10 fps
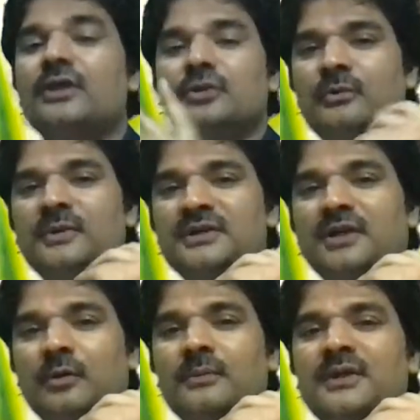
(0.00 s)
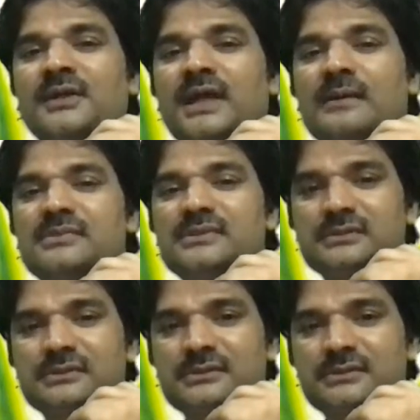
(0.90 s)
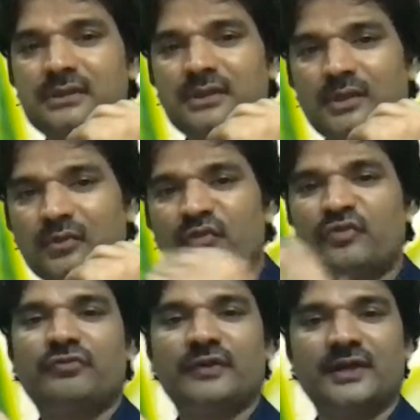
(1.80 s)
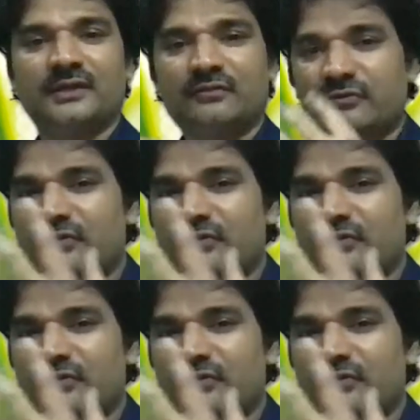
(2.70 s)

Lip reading: No matter how many times we fail,